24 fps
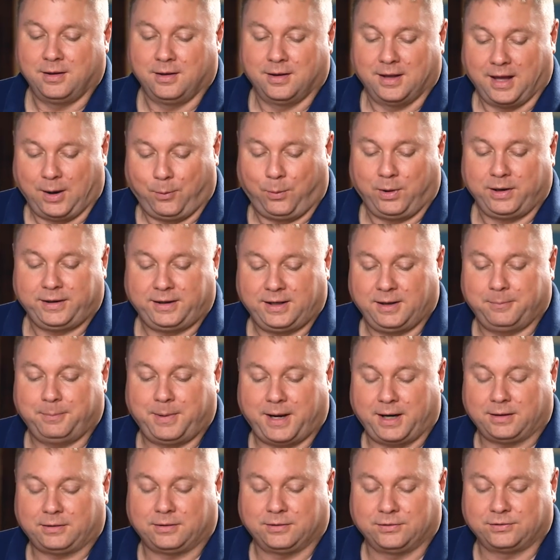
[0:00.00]
I wanna get
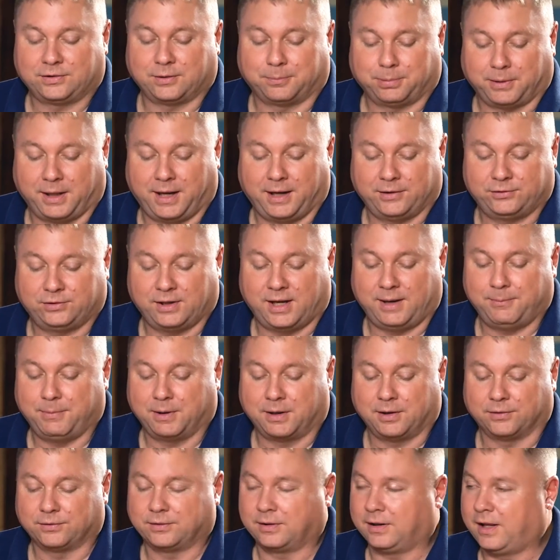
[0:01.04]
back to the supply chain,
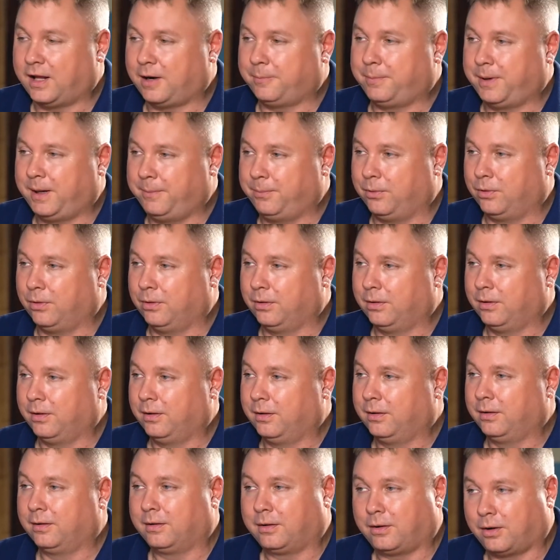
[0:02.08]
because a lot of people
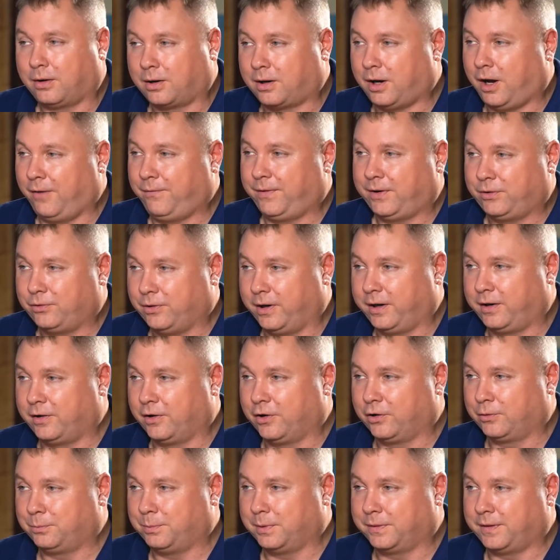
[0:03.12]
are coffee
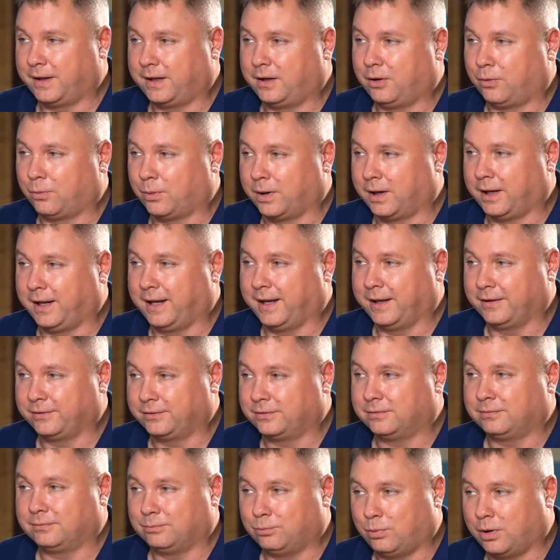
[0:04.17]
drinkers, but they don't
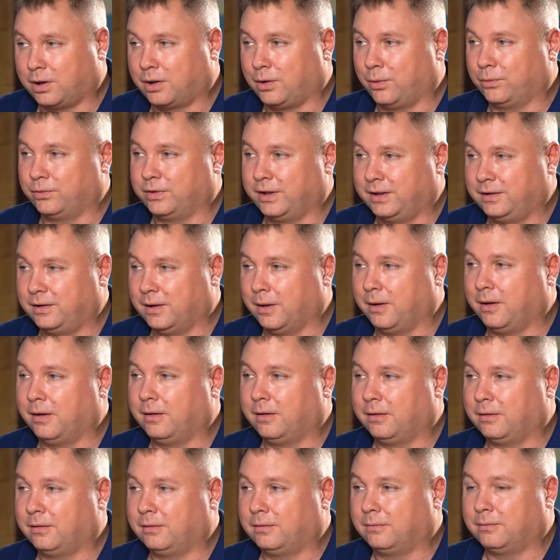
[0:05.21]
realize what goes into
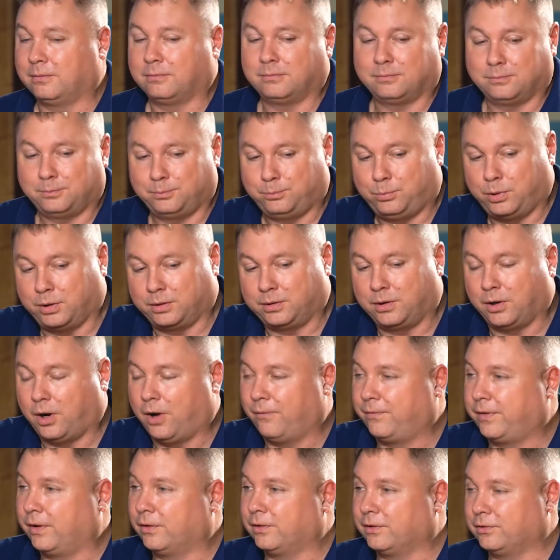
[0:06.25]
putting
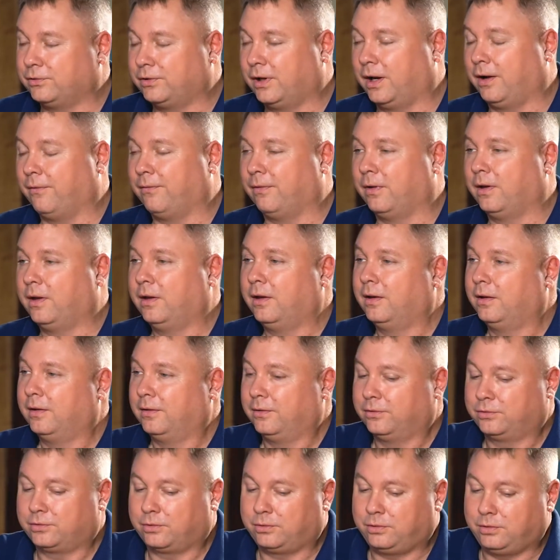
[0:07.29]
coffee on the shelf.
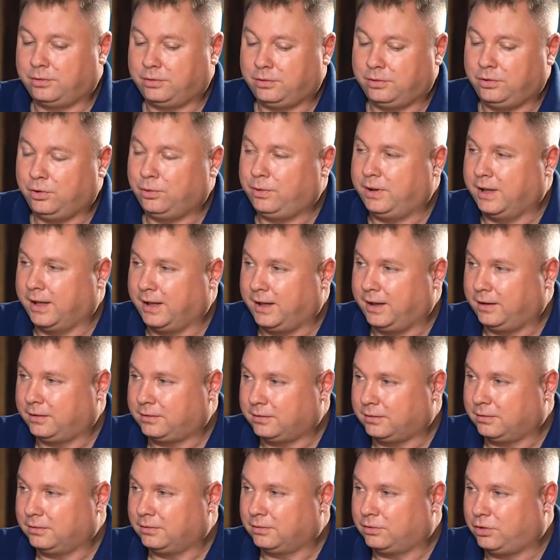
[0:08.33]
So you get it,
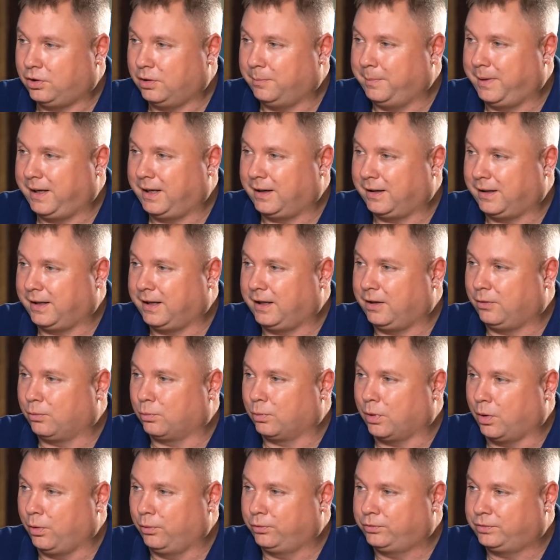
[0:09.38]
do you immediately
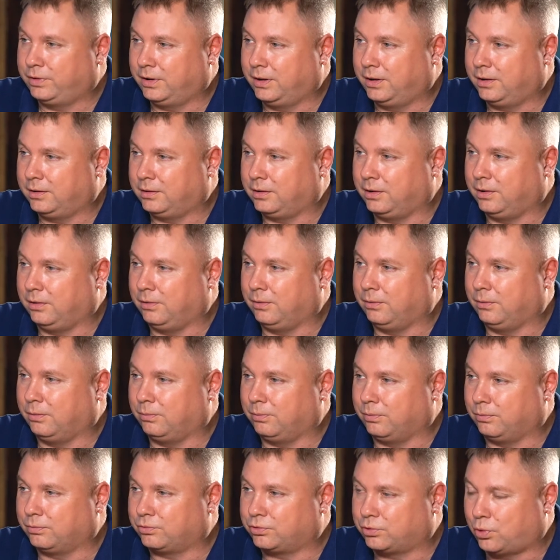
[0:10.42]
roast it? Do
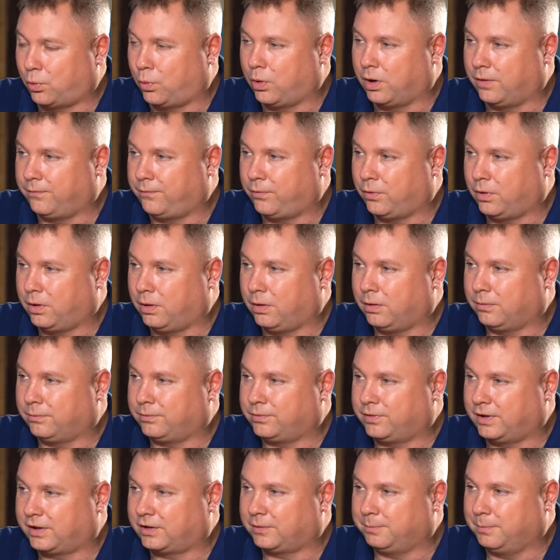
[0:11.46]
you store it for
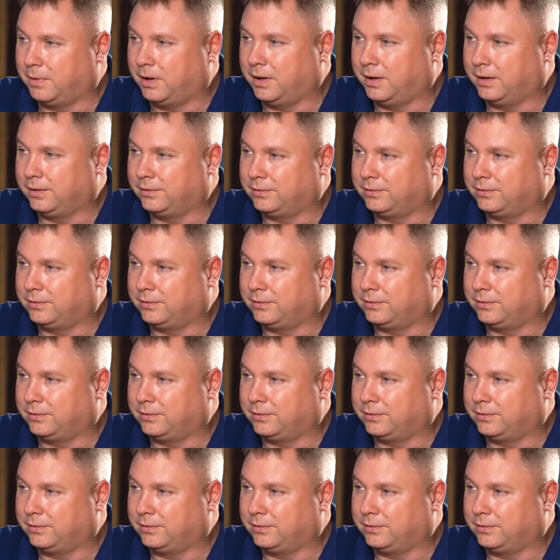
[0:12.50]
6 months?